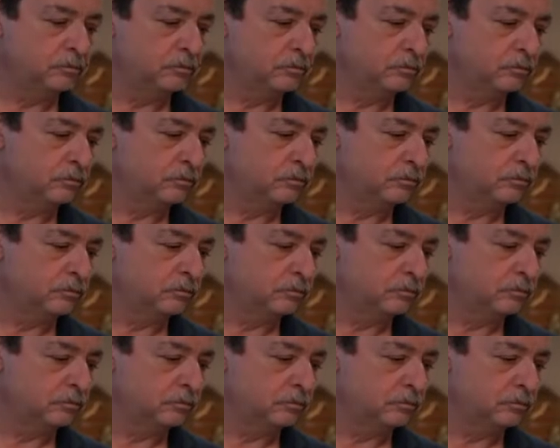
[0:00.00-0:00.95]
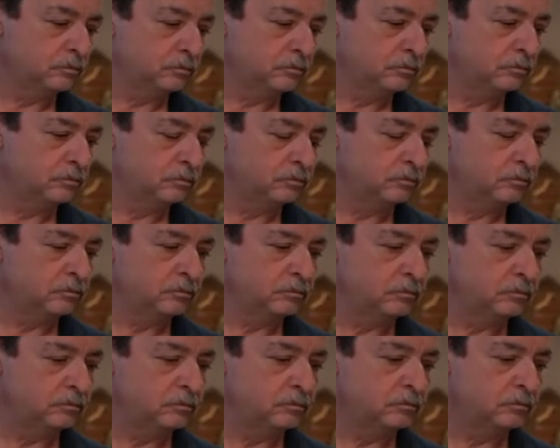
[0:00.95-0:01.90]

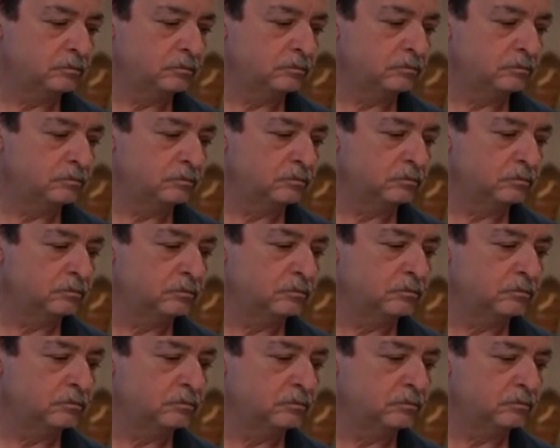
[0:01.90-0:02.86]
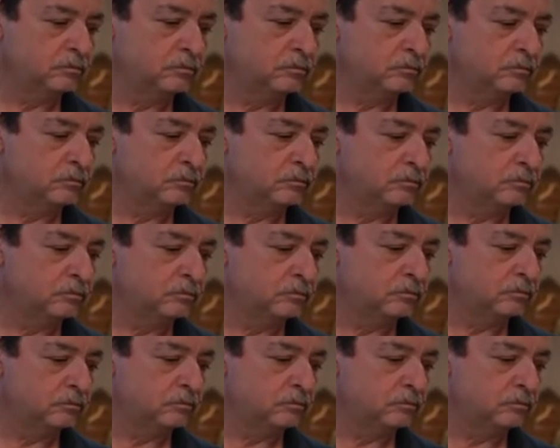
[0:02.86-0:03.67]
(silent)